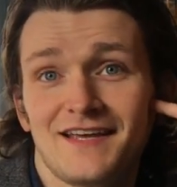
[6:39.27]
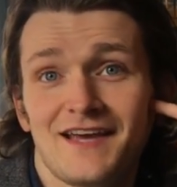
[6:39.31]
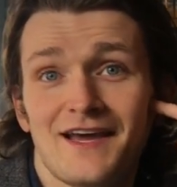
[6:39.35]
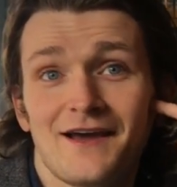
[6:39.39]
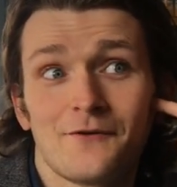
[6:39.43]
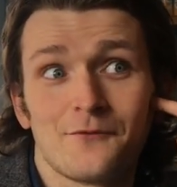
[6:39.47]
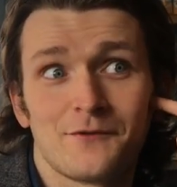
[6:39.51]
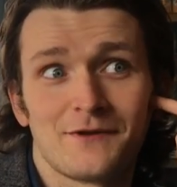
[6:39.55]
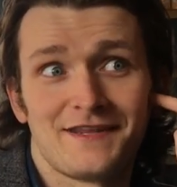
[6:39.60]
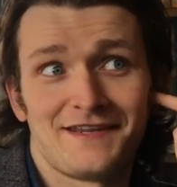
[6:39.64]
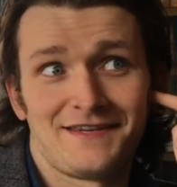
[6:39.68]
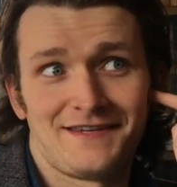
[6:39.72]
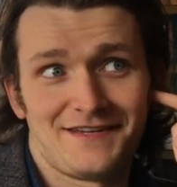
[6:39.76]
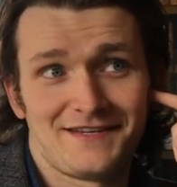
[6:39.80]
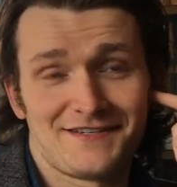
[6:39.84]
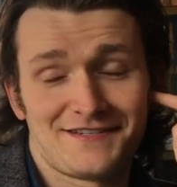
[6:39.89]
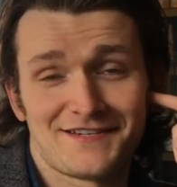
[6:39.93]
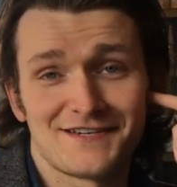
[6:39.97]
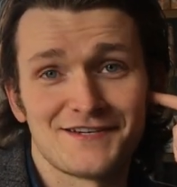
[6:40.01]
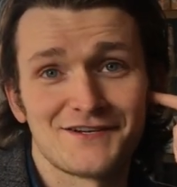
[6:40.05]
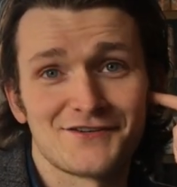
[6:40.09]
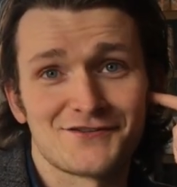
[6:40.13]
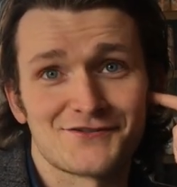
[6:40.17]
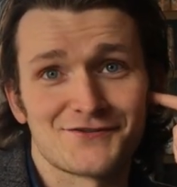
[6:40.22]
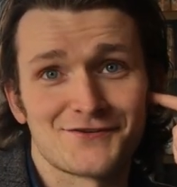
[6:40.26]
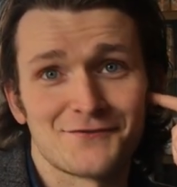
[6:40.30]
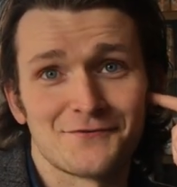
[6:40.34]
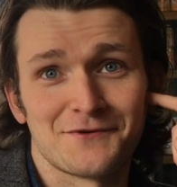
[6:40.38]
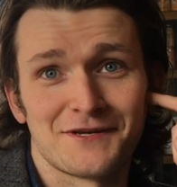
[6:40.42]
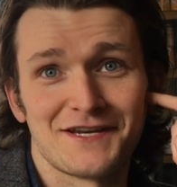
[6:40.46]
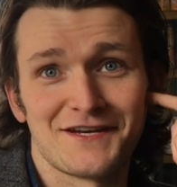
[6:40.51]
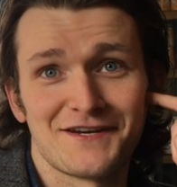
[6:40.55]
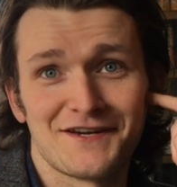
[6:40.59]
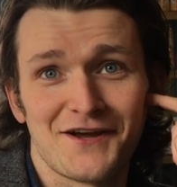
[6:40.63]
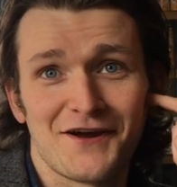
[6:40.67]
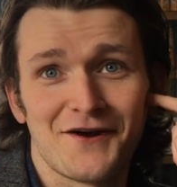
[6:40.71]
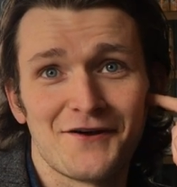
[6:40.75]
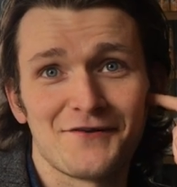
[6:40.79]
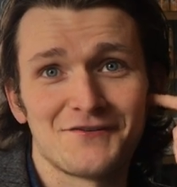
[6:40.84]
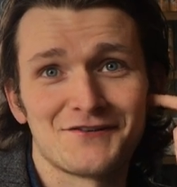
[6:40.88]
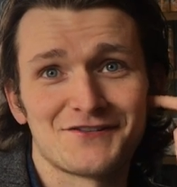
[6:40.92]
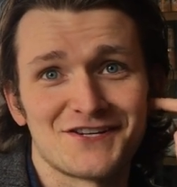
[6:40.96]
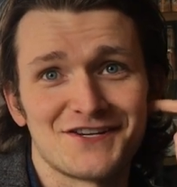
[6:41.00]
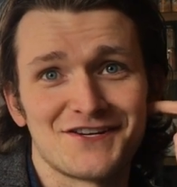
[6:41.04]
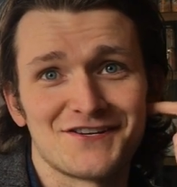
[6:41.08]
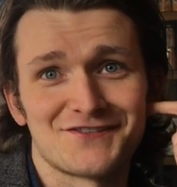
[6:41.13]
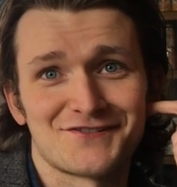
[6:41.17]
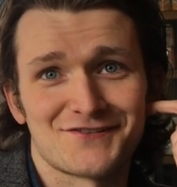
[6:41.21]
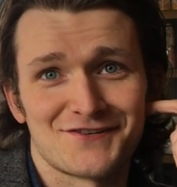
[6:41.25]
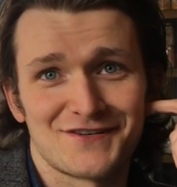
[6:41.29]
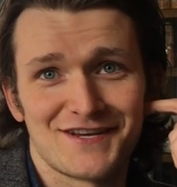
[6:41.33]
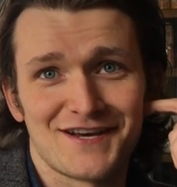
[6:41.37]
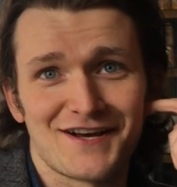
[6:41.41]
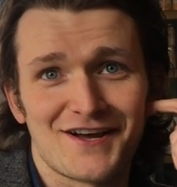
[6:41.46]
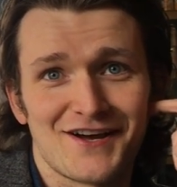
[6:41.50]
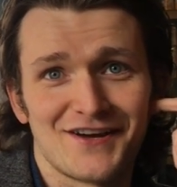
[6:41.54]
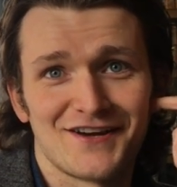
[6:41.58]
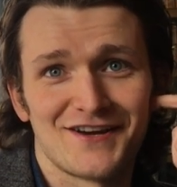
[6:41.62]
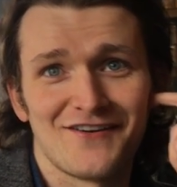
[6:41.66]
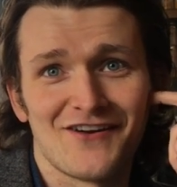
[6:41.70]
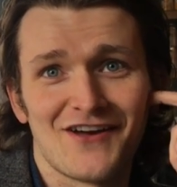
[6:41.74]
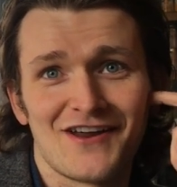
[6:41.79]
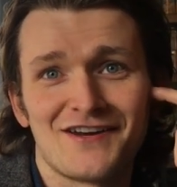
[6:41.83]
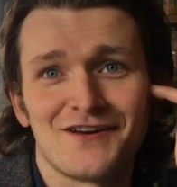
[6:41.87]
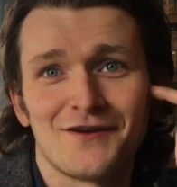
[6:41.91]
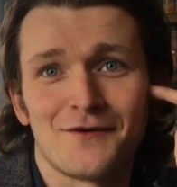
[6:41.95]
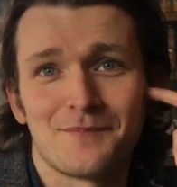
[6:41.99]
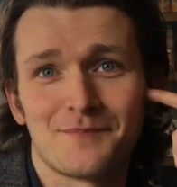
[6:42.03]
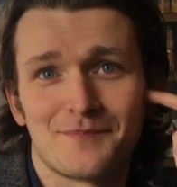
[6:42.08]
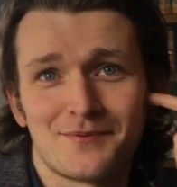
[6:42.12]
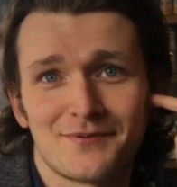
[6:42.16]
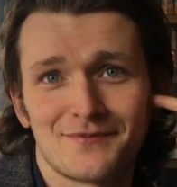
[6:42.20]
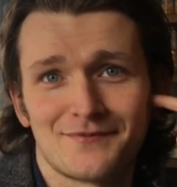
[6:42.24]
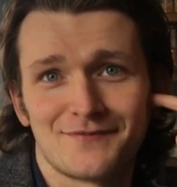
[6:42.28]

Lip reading: Yeah, within this industry, within the Irish industry, you kind of end up,